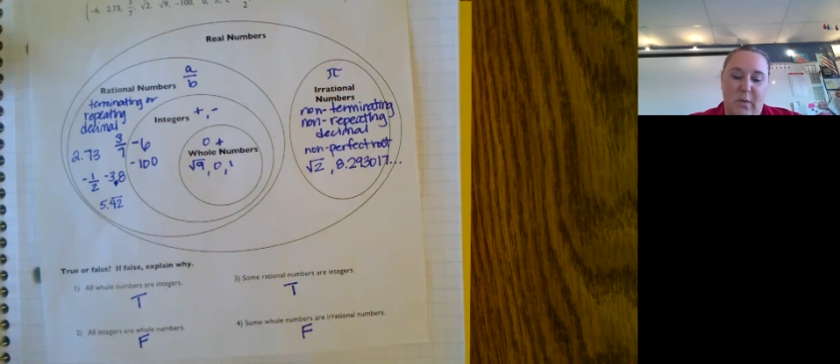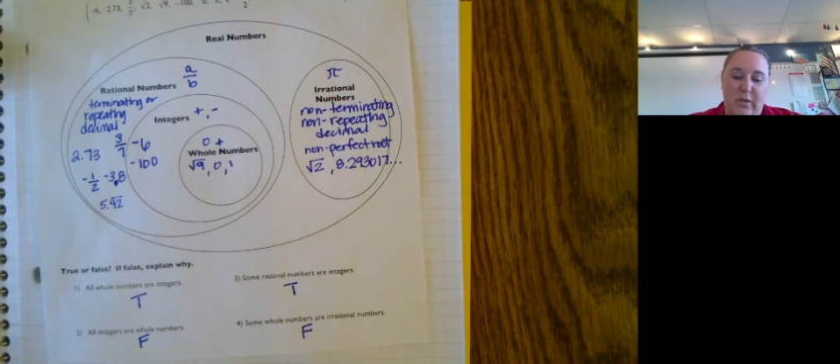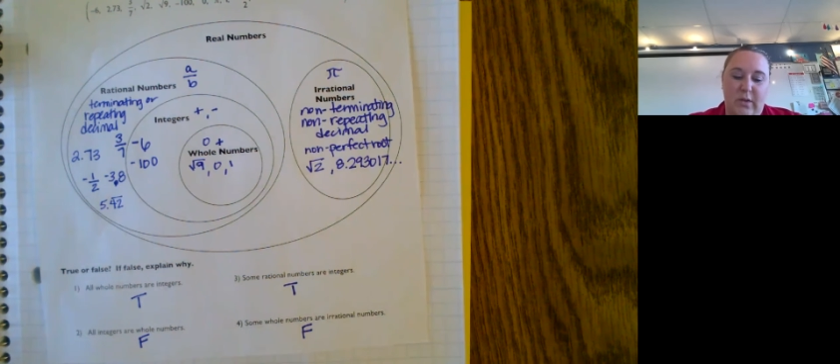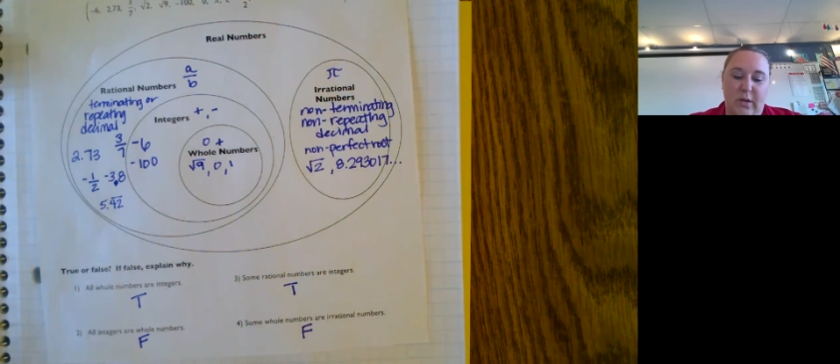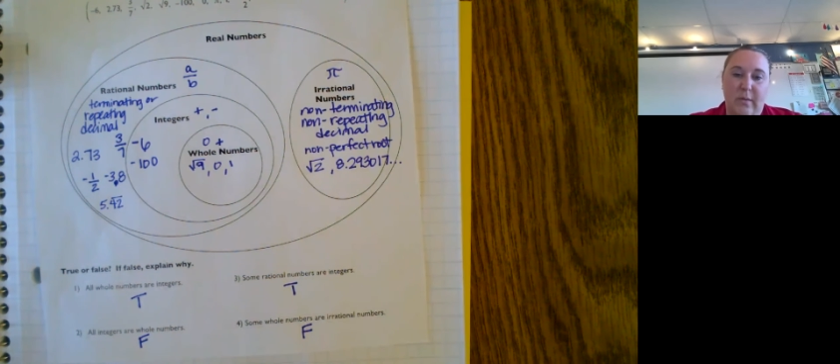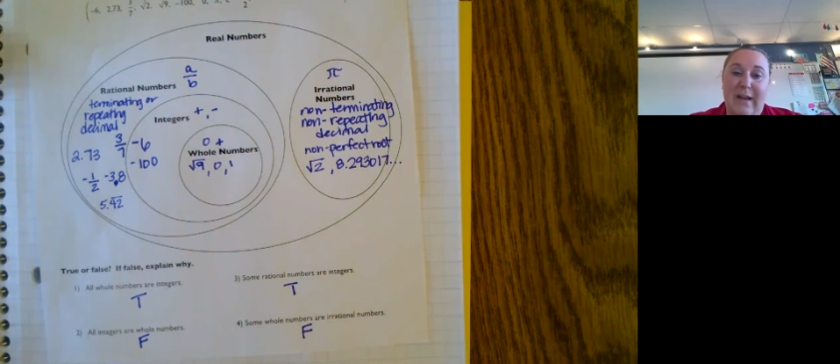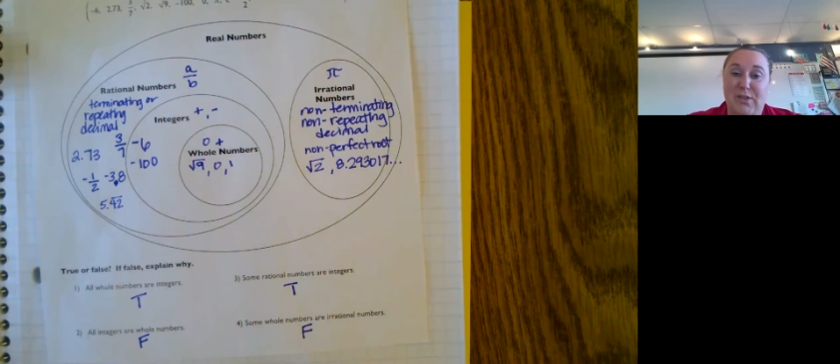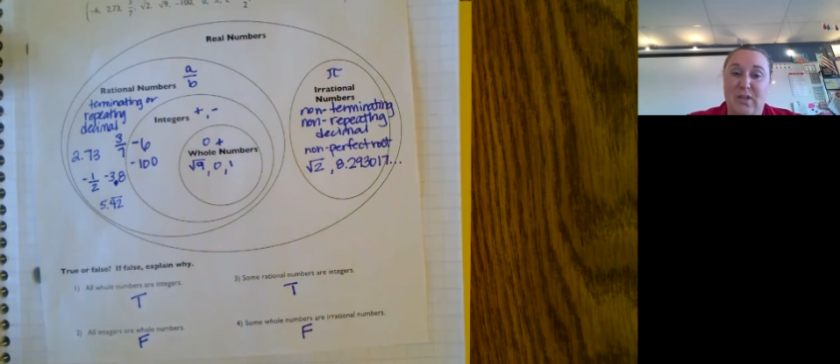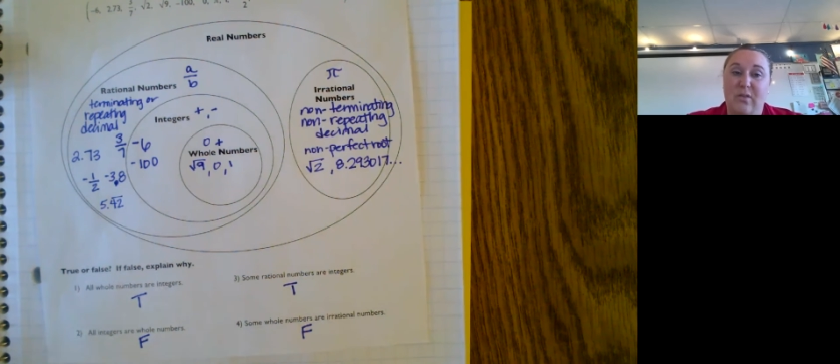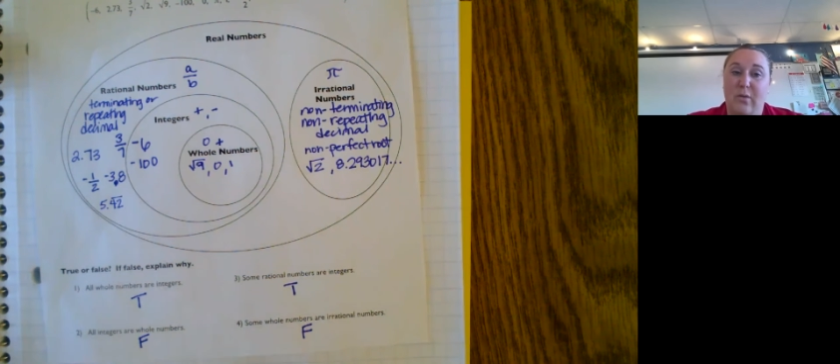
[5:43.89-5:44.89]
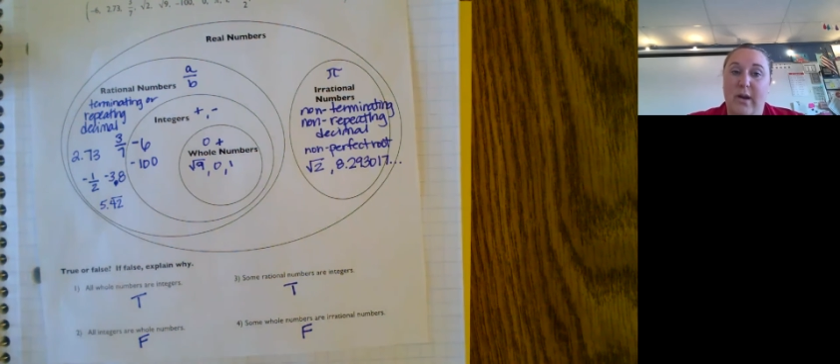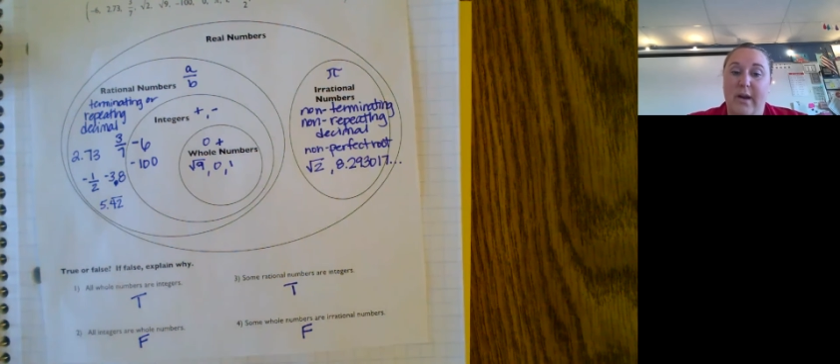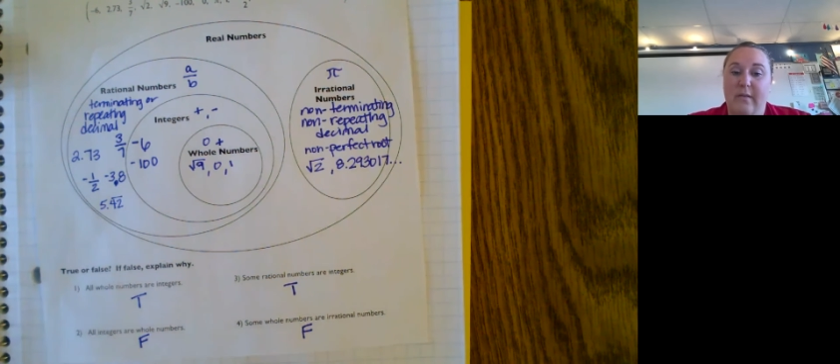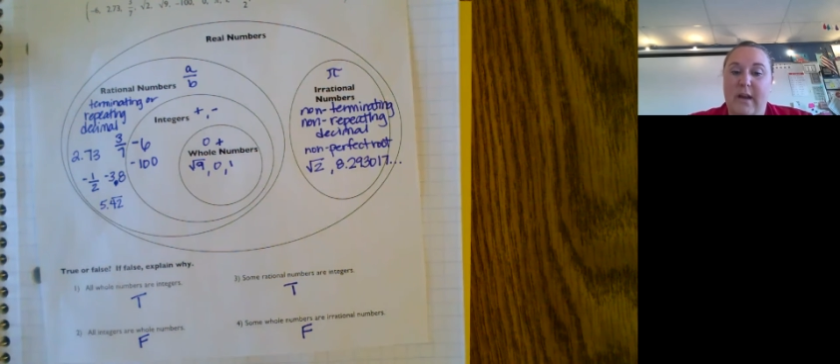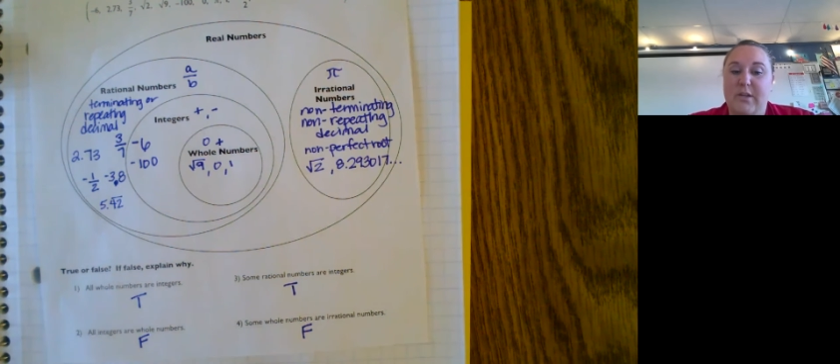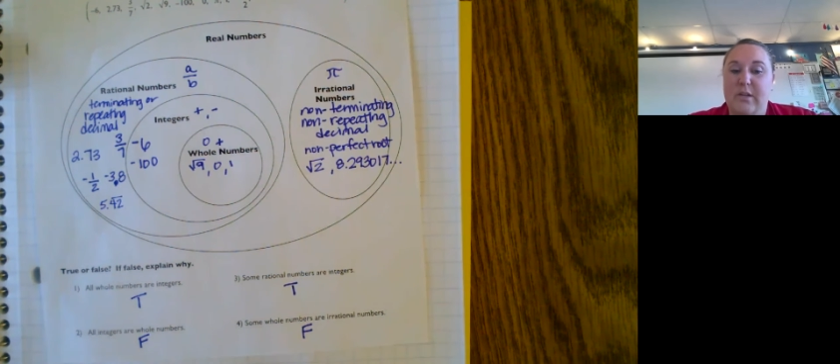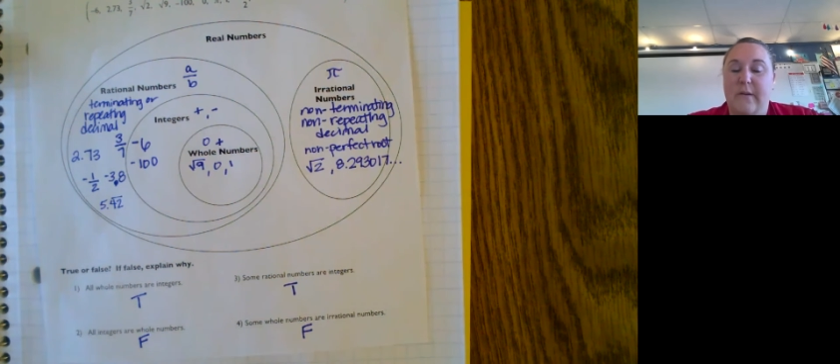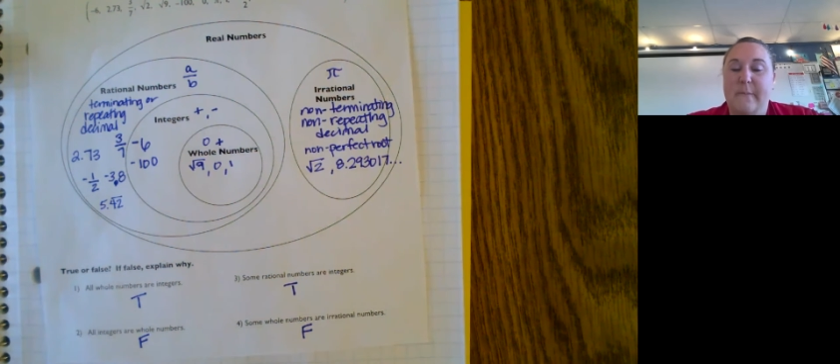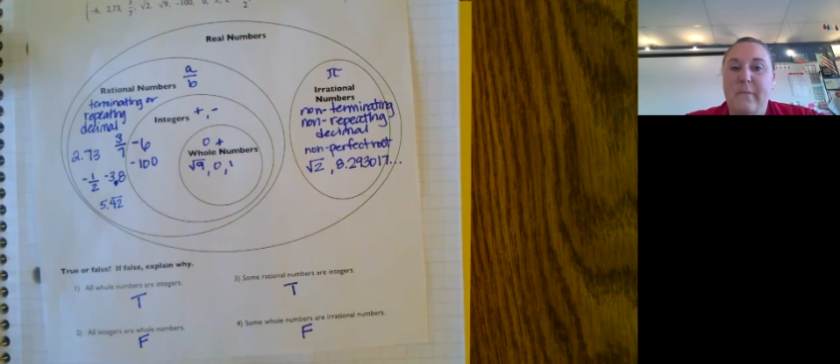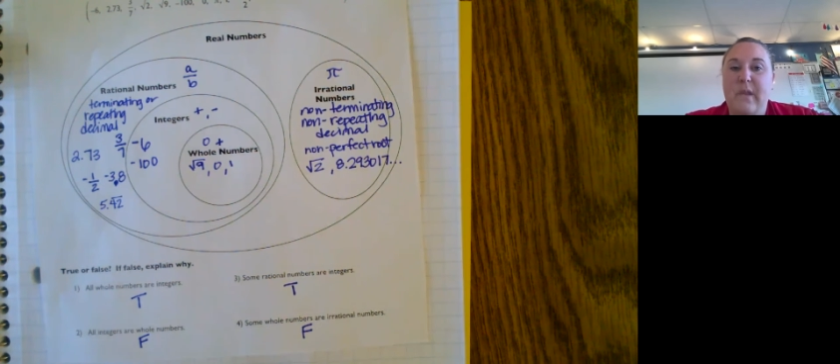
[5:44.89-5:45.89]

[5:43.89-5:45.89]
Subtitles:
whether they're rational or irrational.